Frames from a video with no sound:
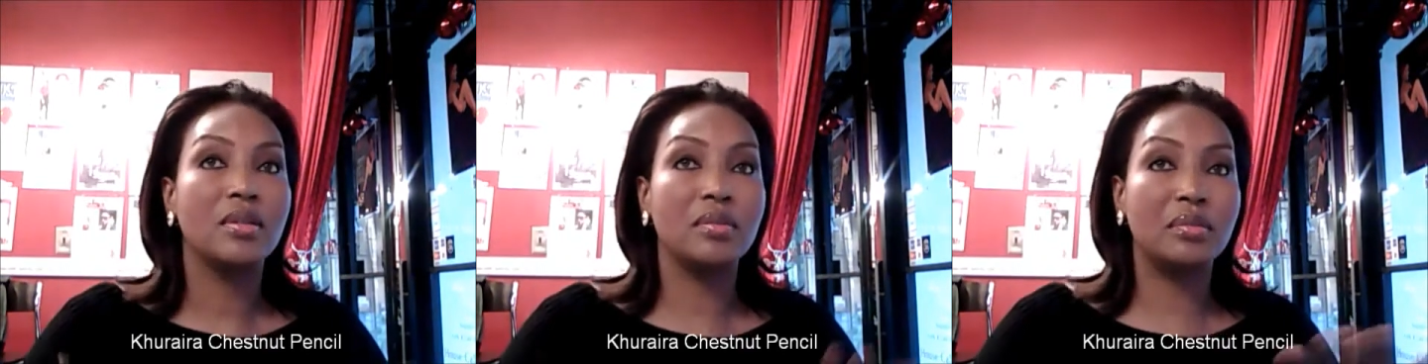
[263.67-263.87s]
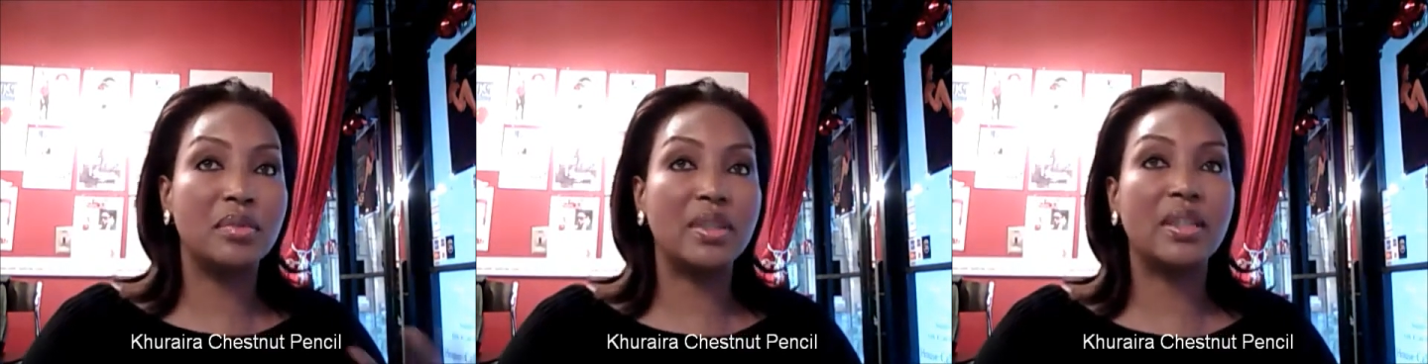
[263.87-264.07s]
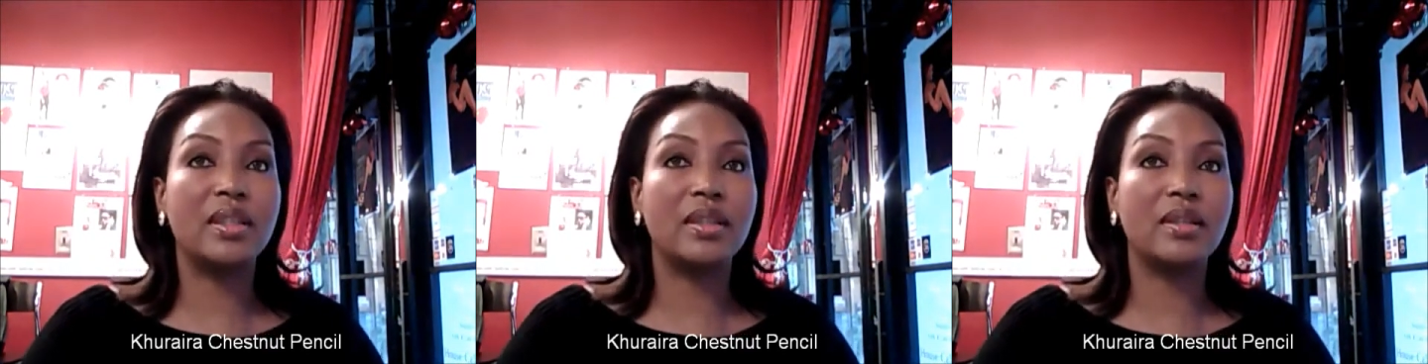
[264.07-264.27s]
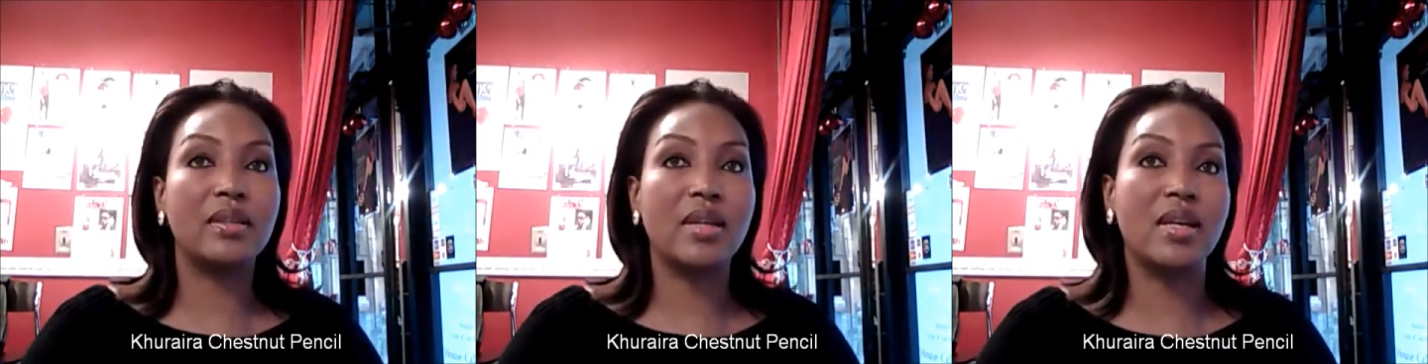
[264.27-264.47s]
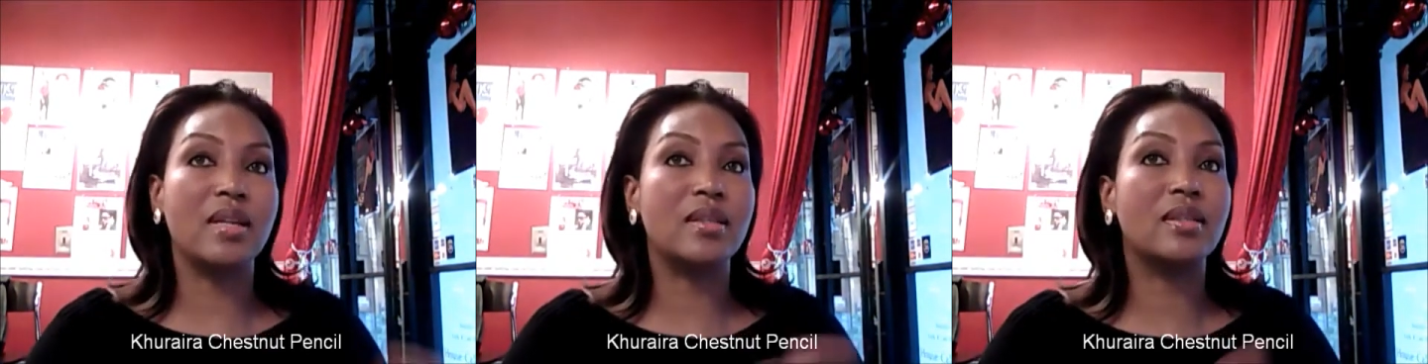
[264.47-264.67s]
really
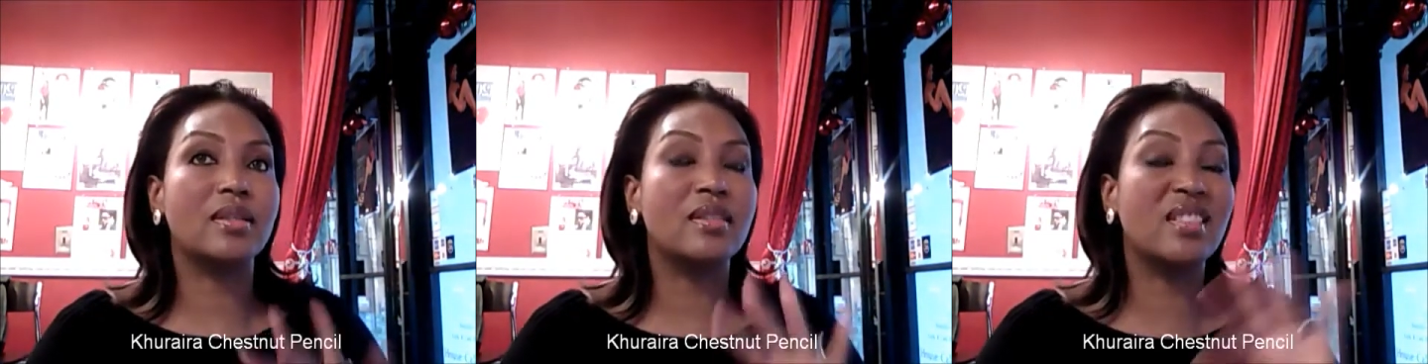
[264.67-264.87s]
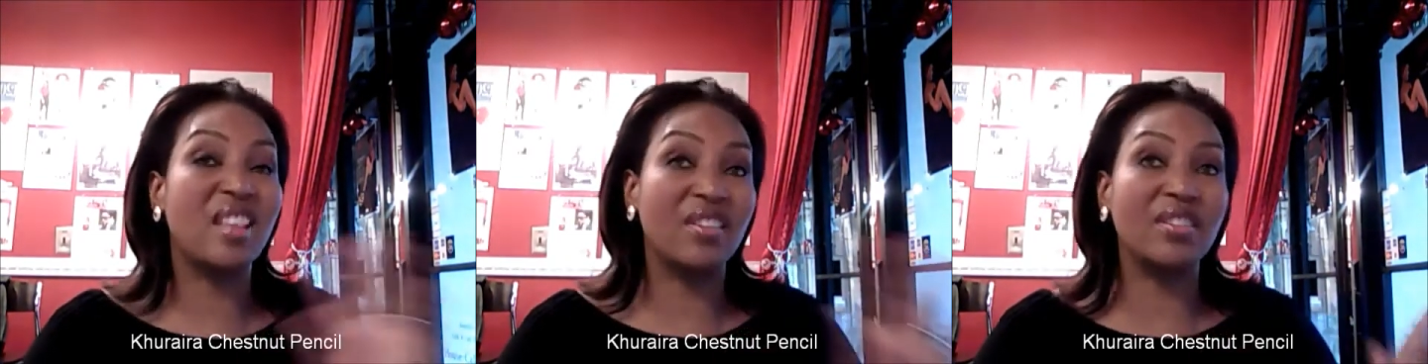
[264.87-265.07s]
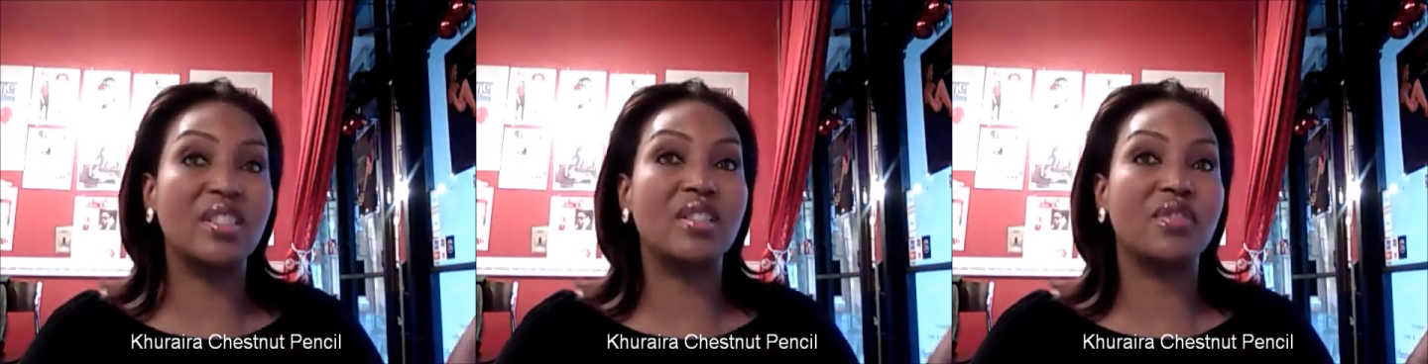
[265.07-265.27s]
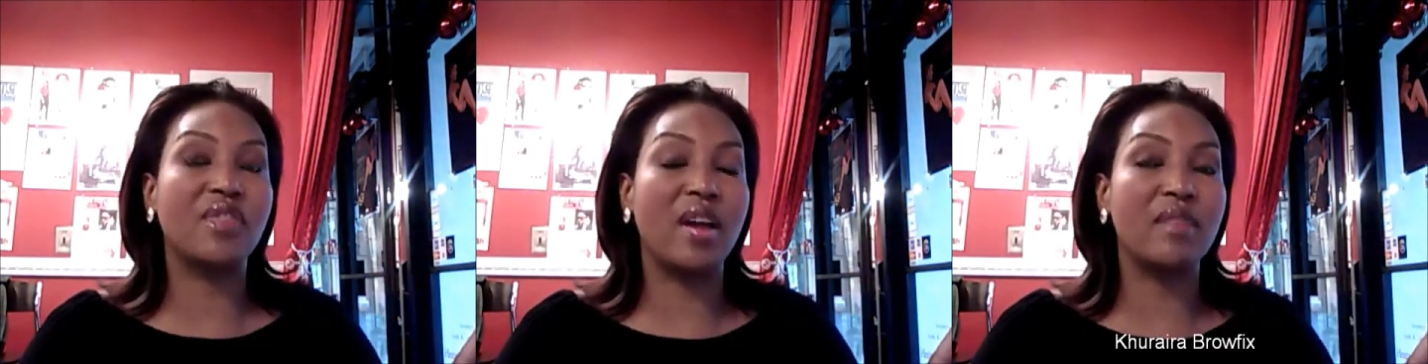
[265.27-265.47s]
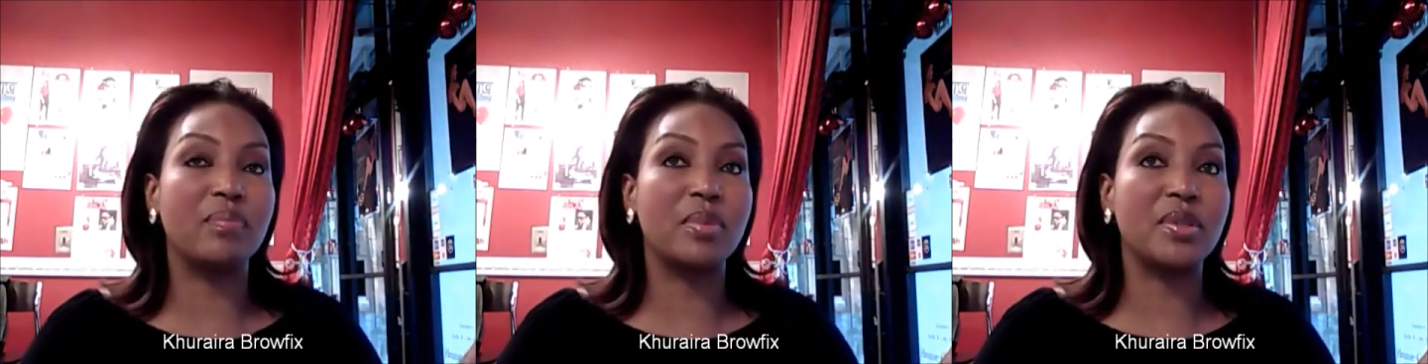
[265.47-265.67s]
creates
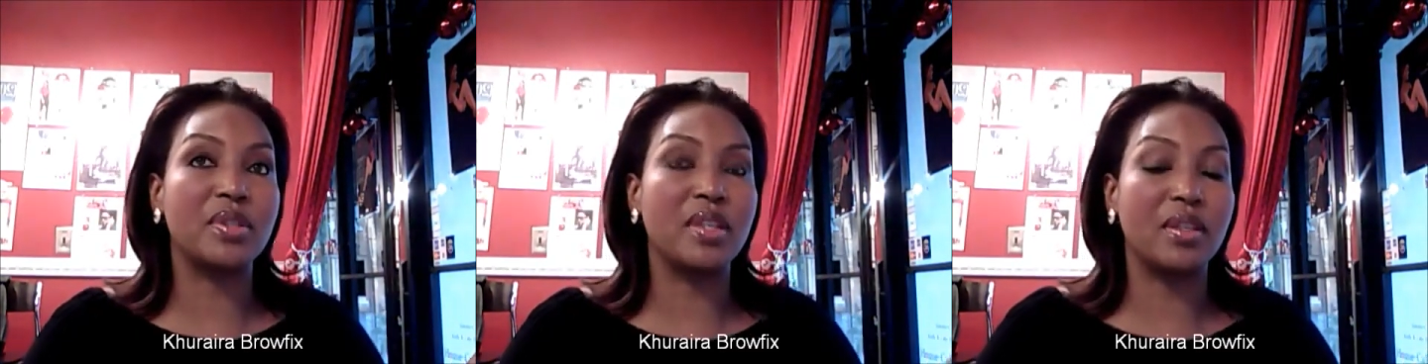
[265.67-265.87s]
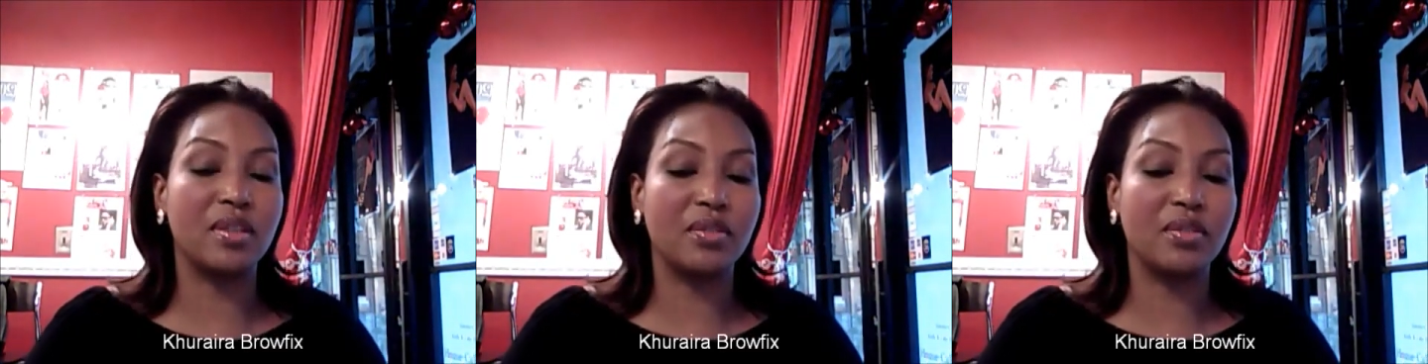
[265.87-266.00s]
75%